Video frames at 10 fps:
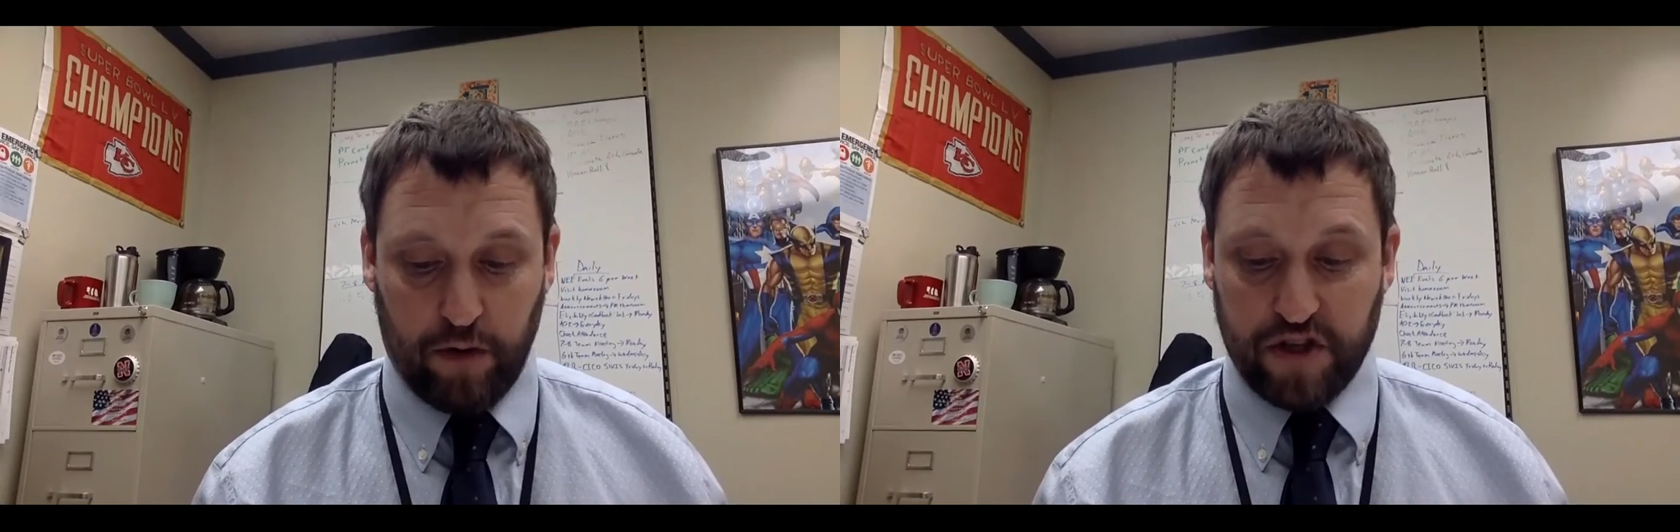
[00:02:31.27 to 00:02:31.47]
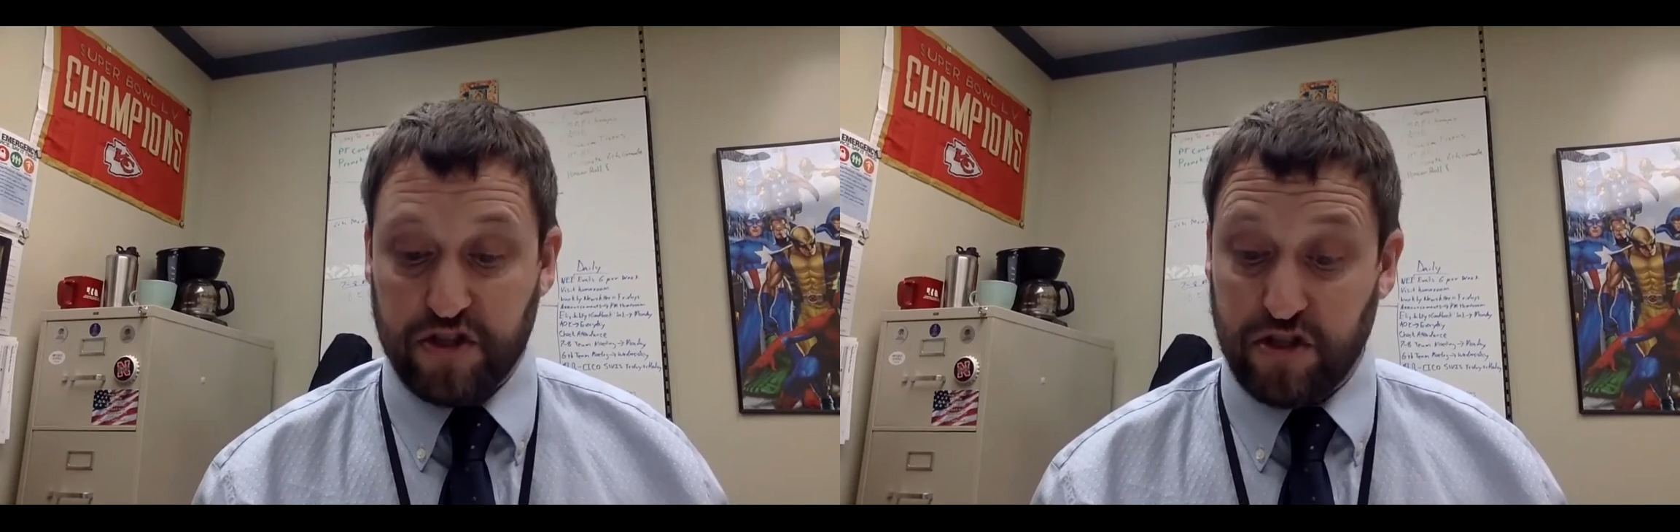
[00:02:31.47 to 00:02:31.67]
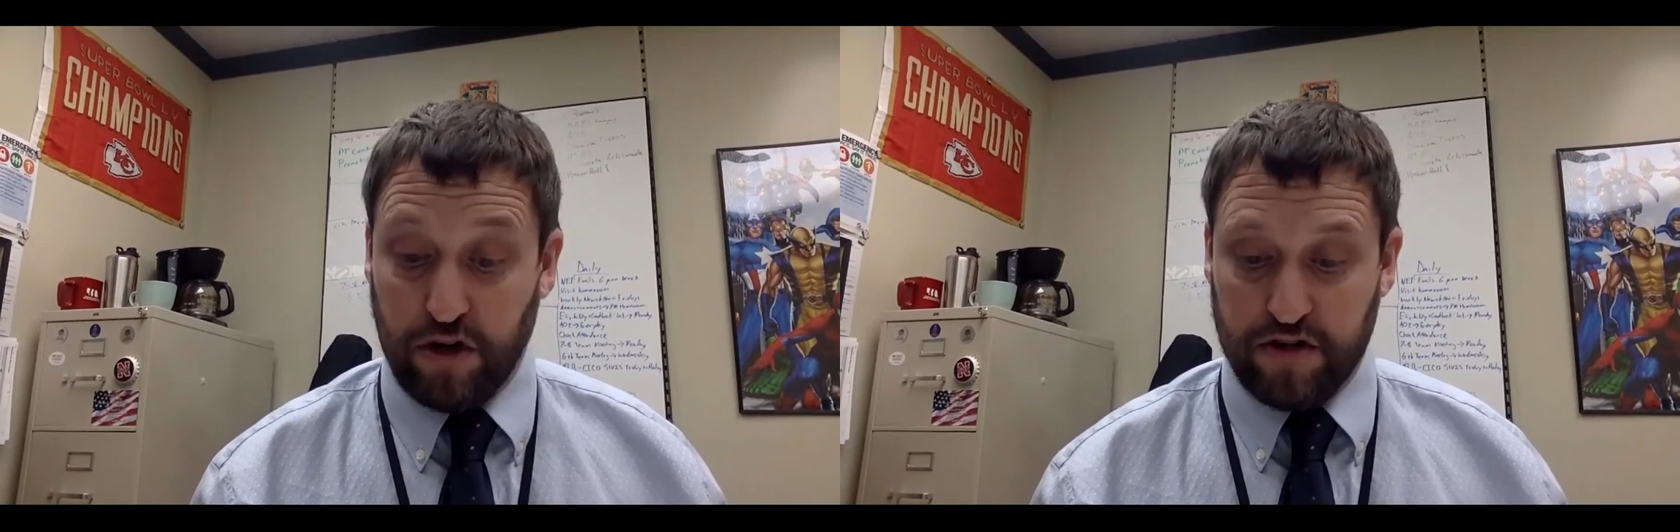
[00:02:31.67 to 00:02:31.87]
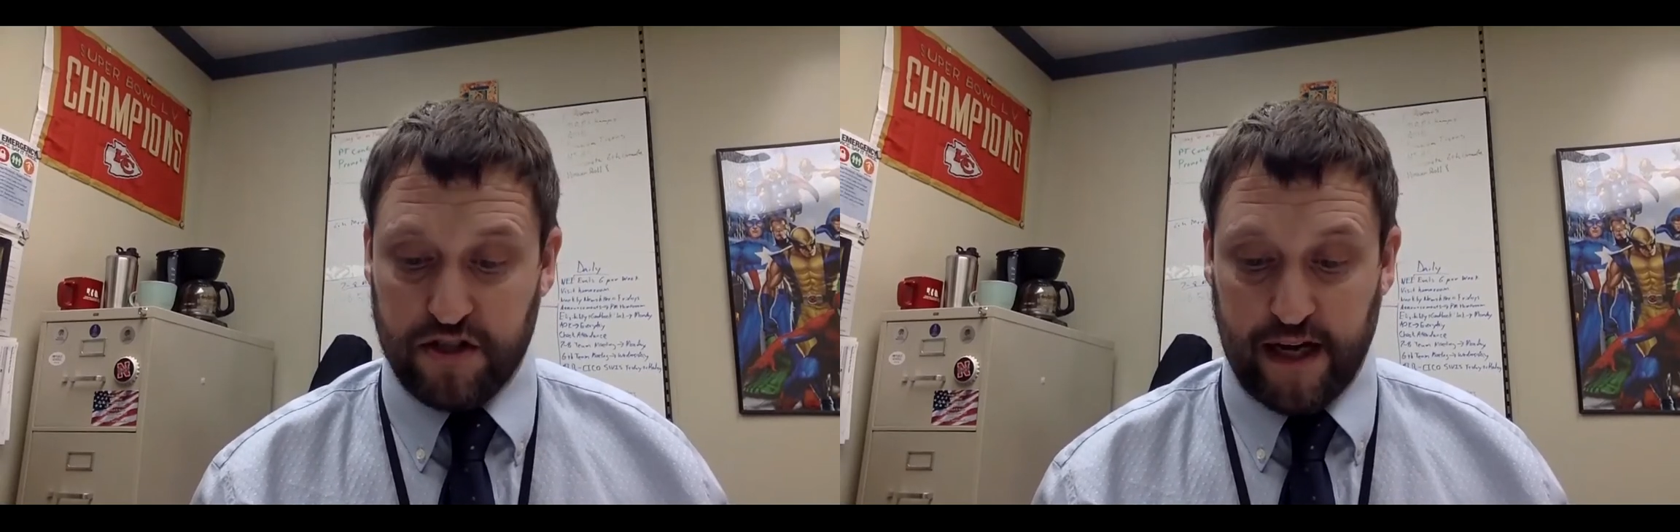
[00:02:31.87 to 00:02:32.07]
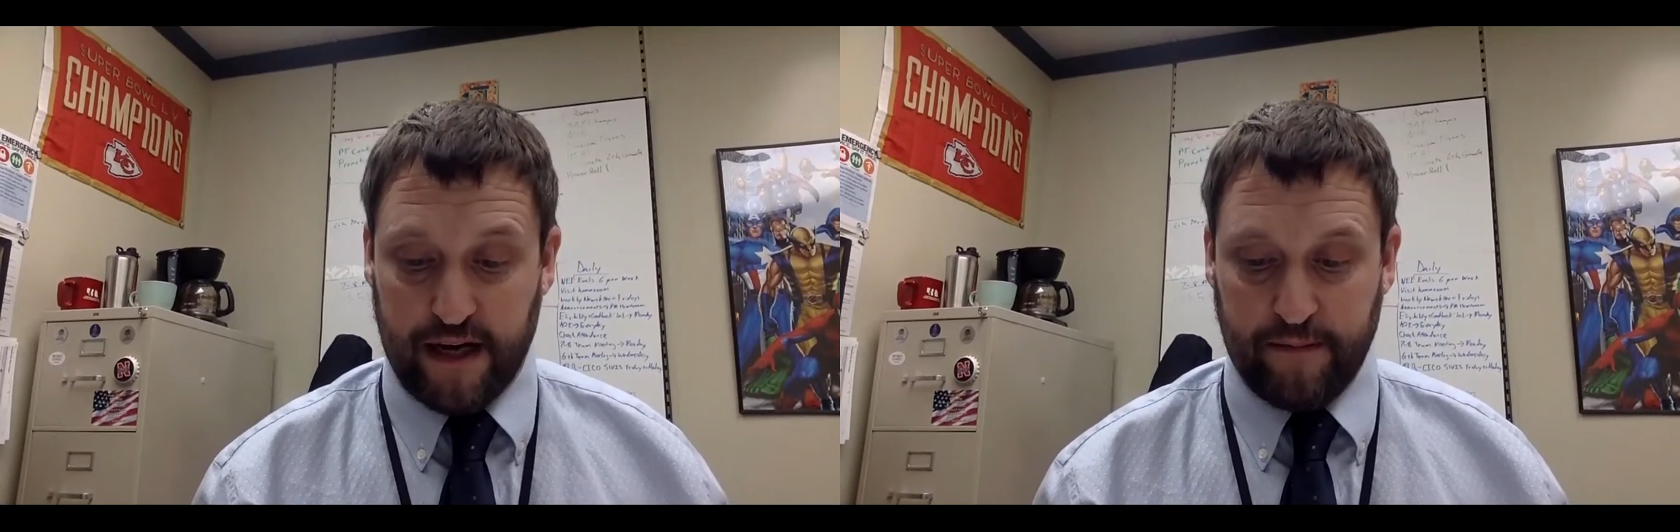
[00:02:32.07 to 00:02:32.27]
which is
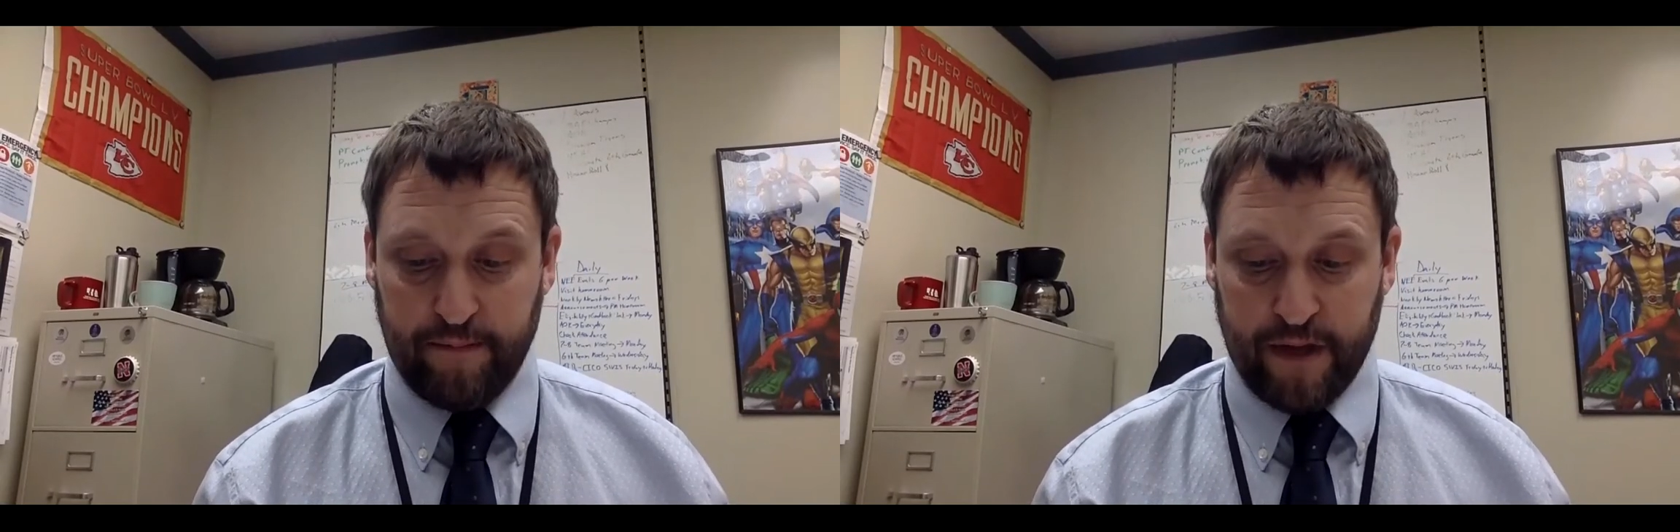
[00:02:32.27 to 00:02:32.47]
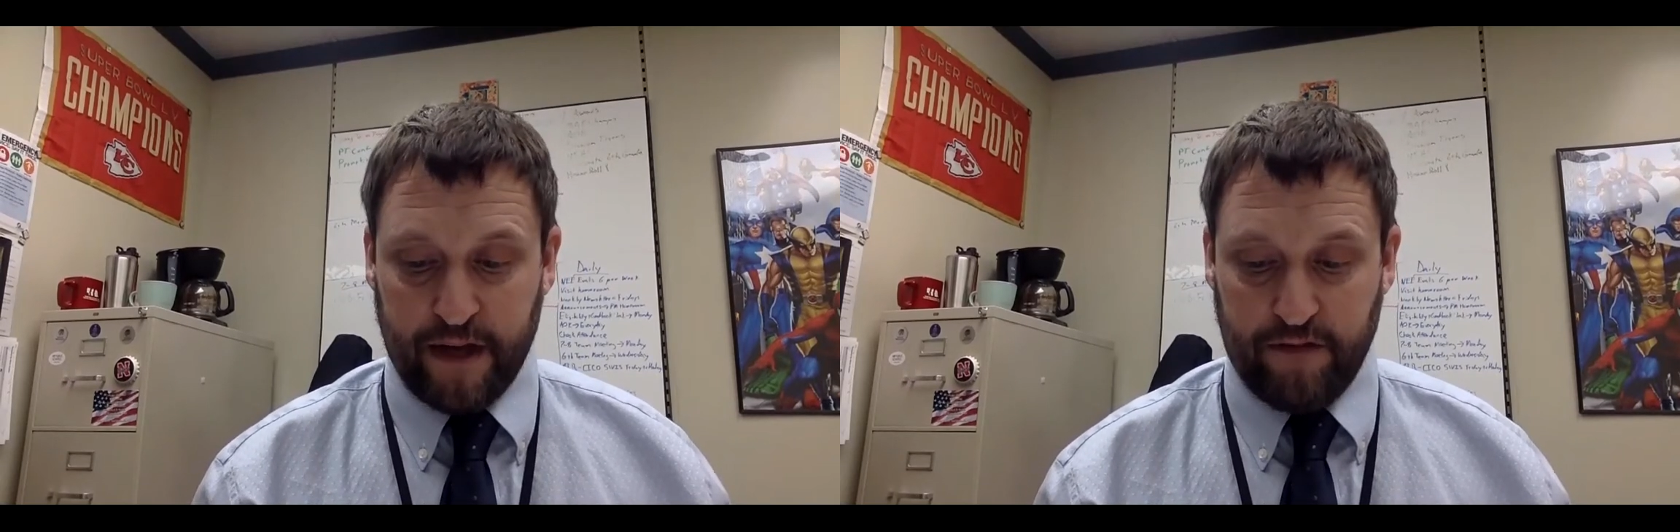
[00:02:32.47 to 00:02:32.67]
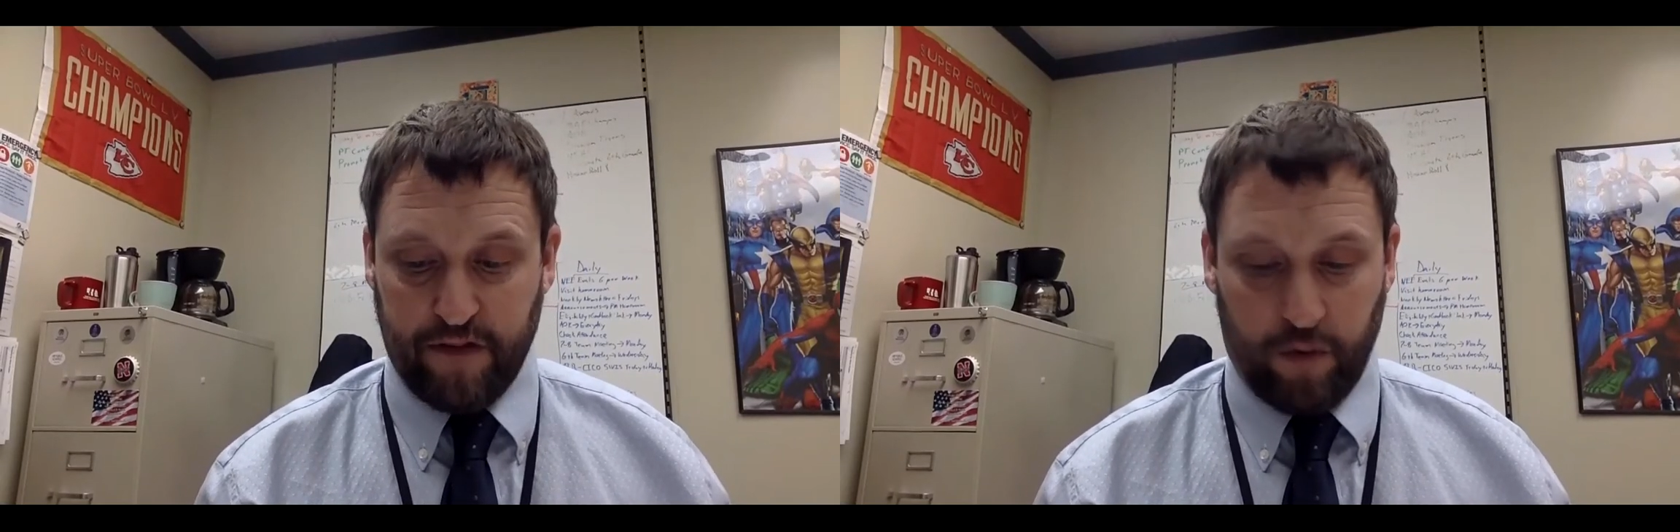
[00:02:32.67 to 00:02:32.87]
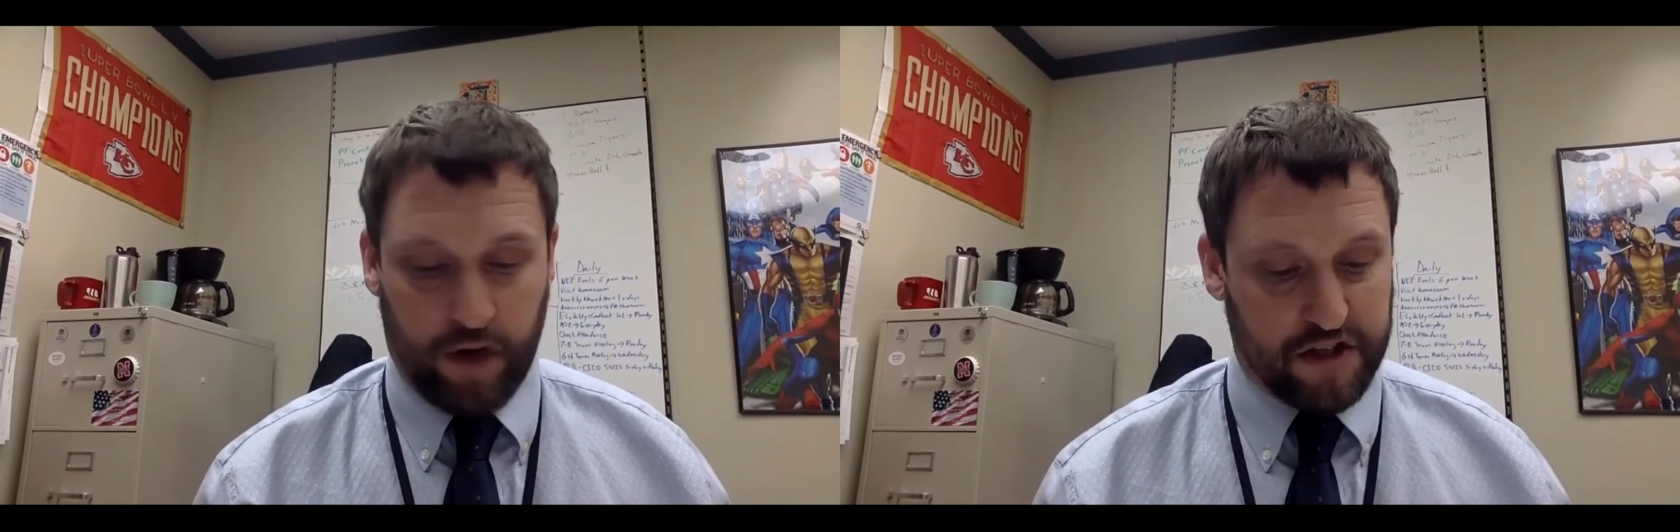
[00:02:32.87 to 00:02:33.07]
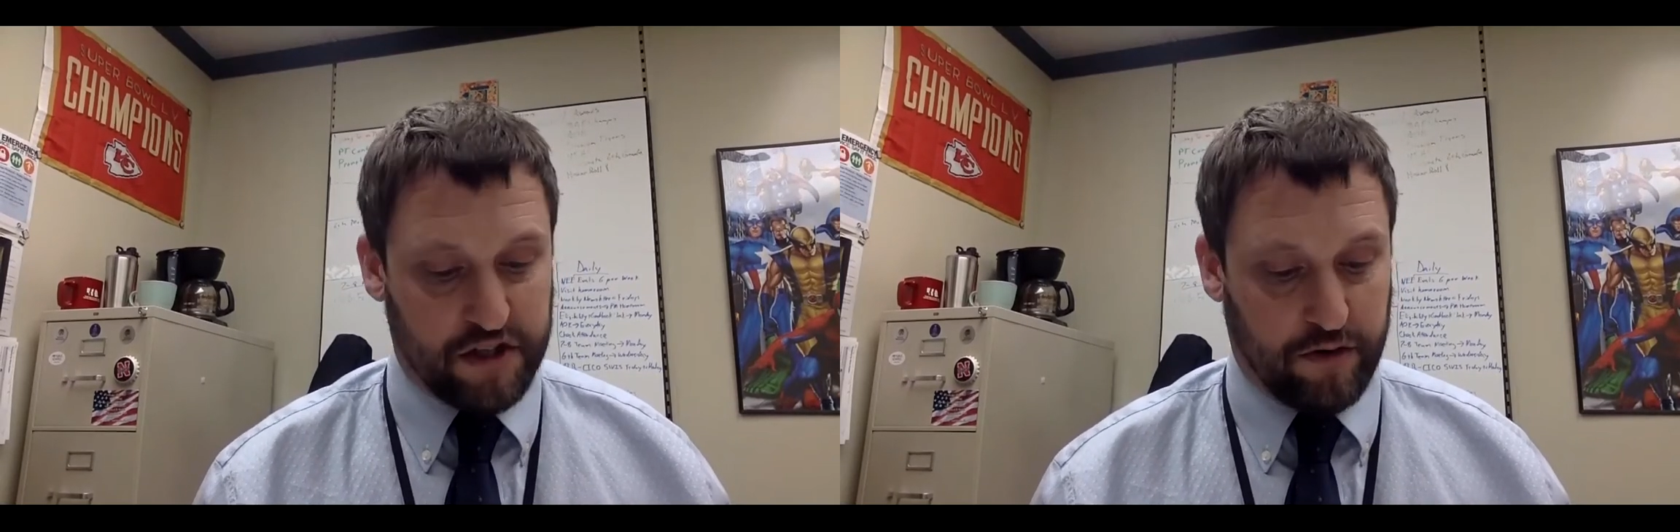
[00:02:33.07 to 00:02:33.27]
Thursday, if they
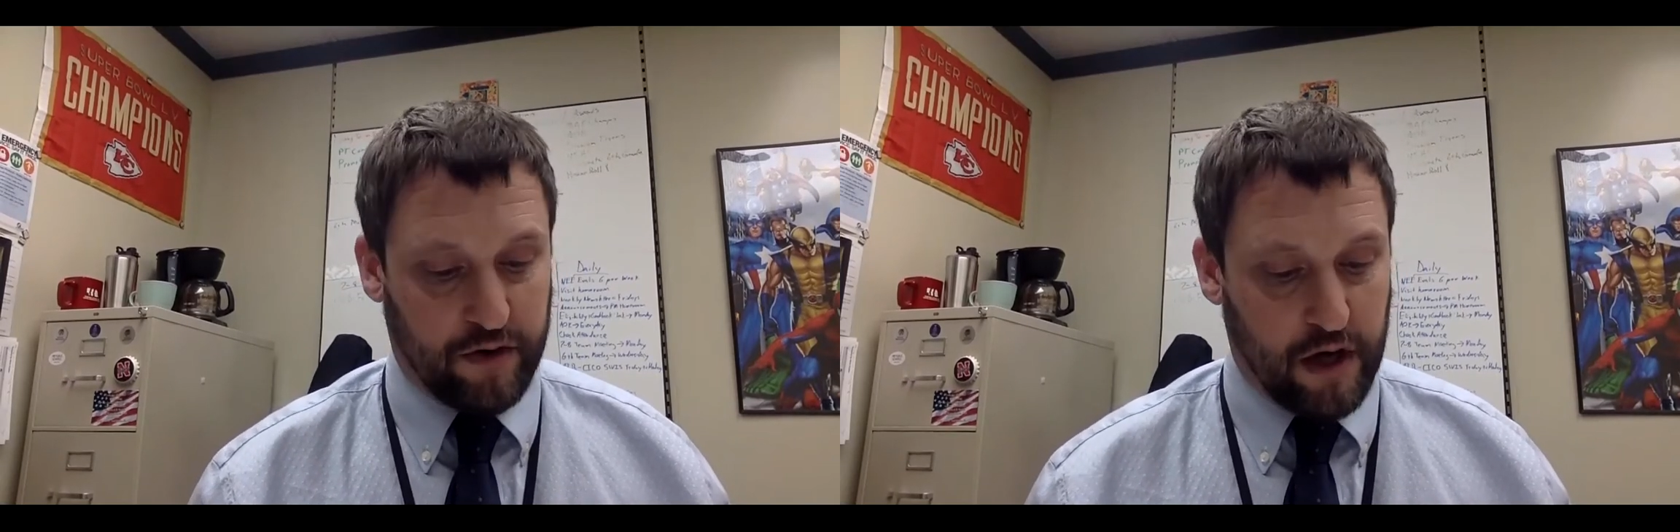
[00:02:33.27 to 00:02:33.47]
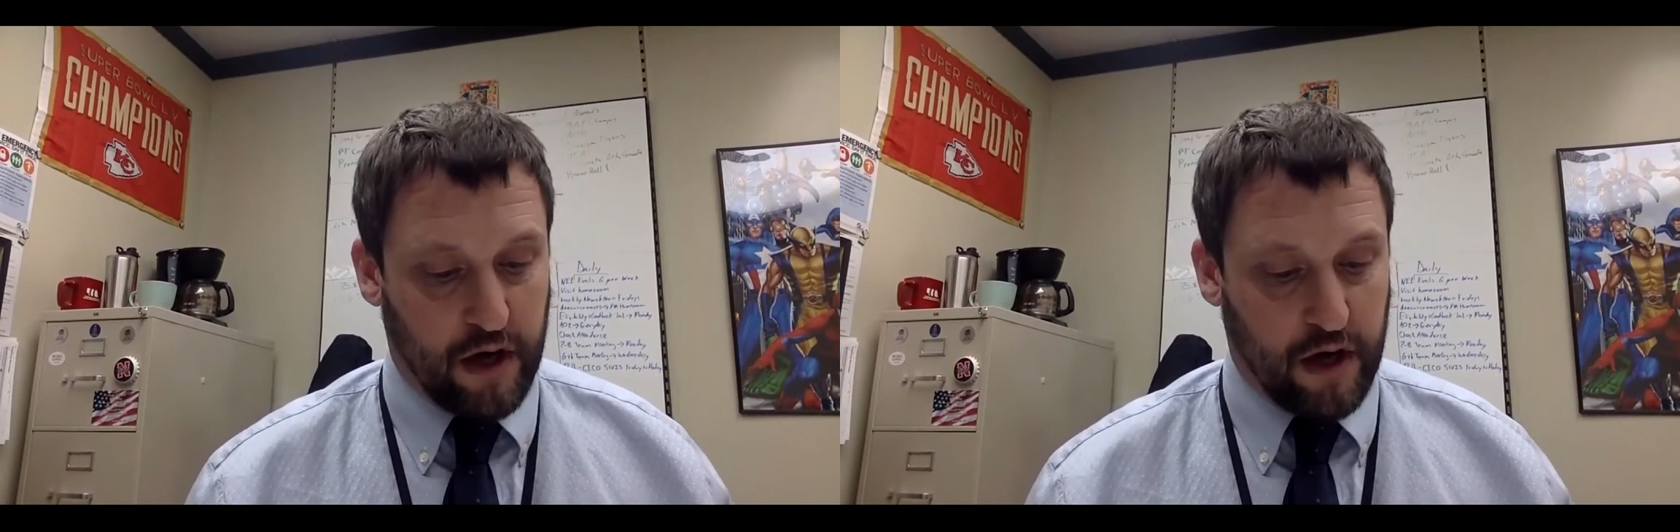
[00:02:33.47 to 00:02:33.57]
want to.